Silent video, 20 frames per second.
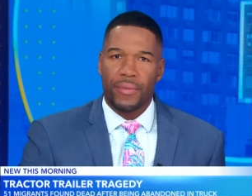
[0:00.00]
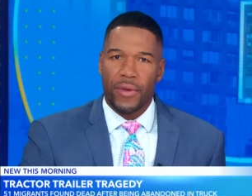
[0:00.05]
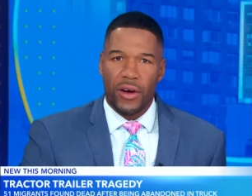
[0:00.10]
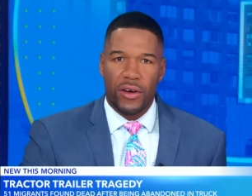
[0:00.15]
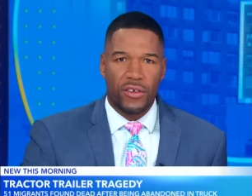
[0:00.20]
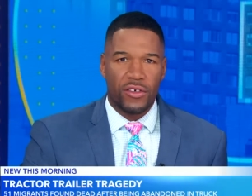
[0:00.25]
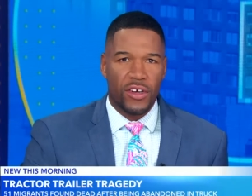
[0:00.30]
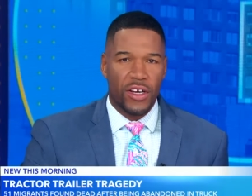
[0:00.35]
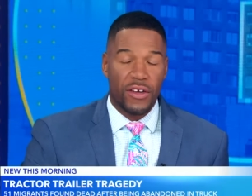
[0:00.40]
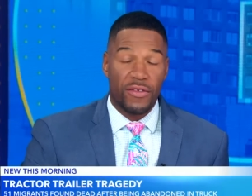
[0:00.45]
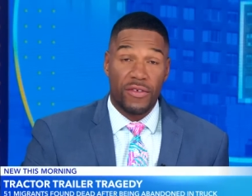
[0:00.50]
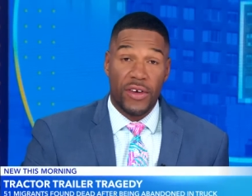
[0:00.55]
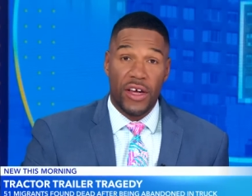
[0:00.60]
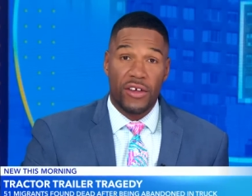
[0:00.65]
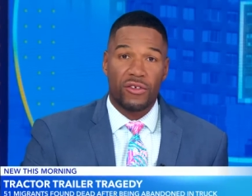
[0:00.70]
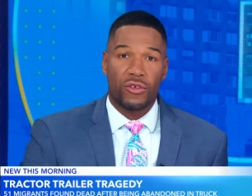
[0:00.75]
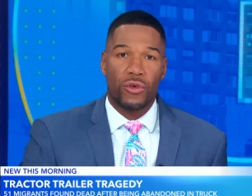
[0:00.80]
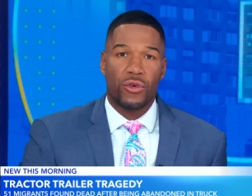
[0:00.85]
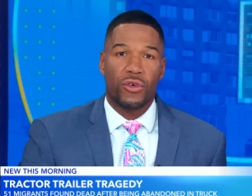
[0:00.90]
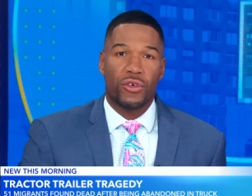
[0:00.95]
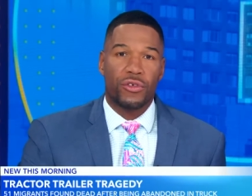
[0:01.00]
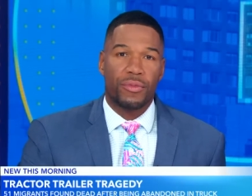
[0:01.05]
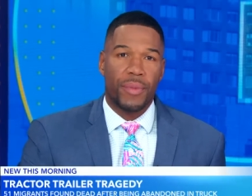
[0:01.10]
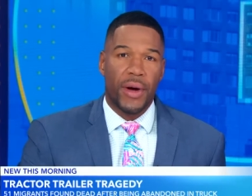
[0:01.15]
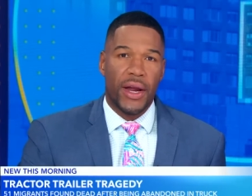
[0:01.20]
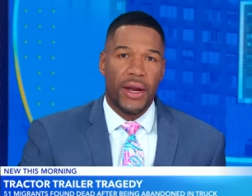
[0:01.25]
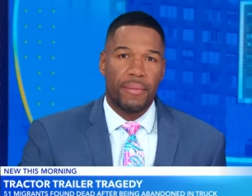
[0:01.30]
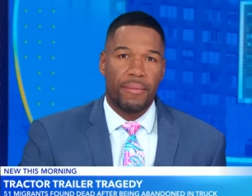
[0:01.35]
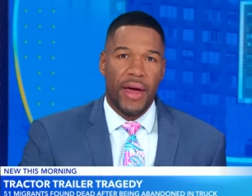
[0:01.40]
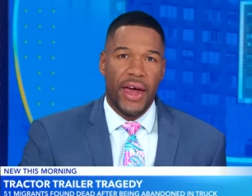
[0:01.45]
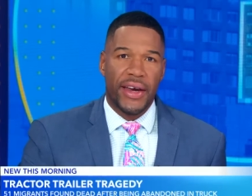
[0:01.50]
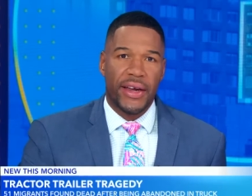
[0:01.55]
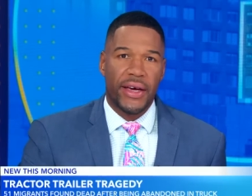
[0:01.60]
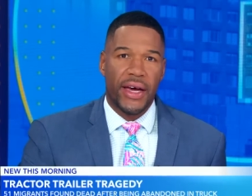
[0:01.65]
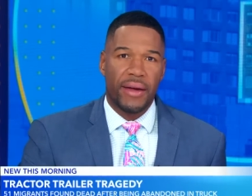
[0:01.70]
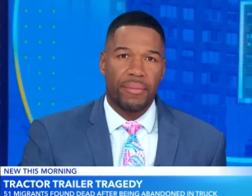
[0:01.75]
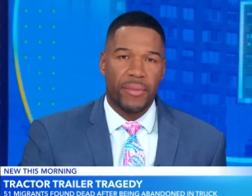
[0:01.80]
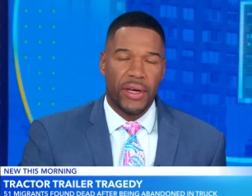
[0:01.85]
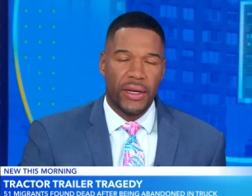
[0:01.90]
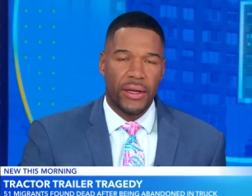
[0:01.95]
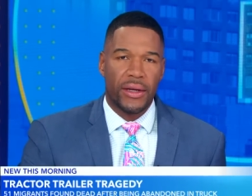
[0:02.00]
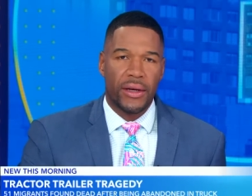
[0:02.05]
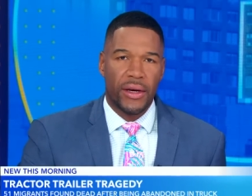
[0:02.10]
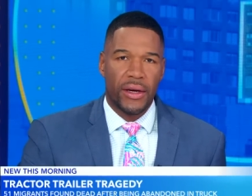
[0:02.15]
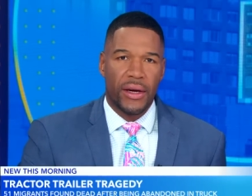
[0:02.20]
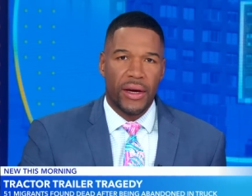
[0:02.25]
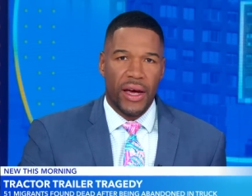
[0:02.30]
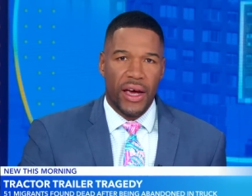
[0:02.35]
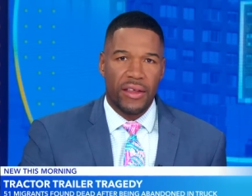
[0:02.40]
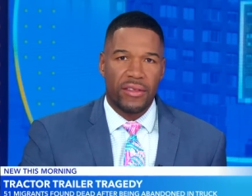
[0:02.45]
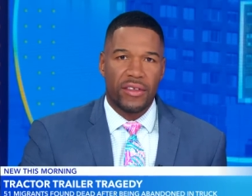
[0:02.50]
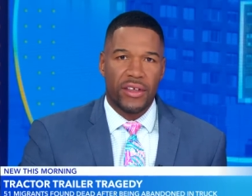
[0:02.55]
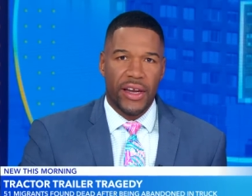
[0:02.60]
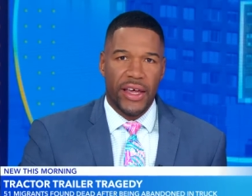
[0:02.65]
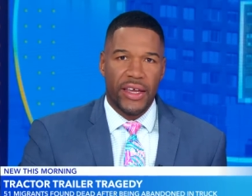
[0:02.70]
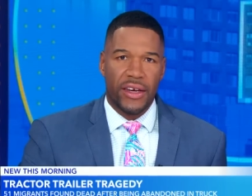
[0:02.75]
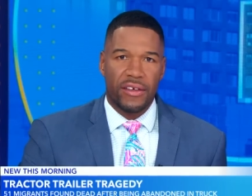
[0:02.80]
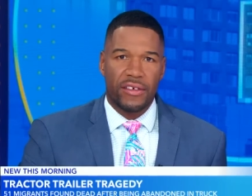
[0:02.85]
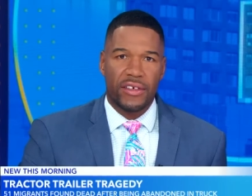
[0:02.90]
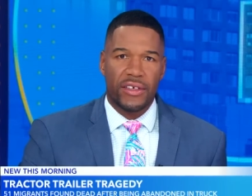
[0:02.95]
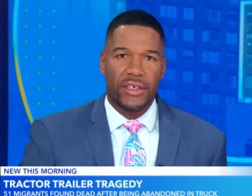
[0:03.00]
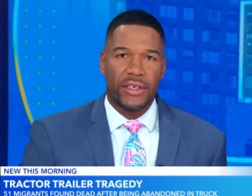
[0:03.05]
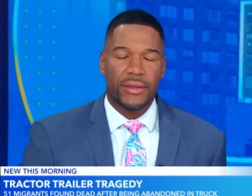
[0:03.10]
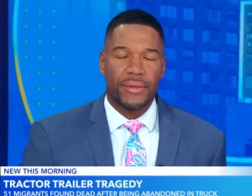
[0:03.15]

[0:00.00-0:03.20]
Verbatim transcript: Our chief national correspondent Matt Gutman has the latest.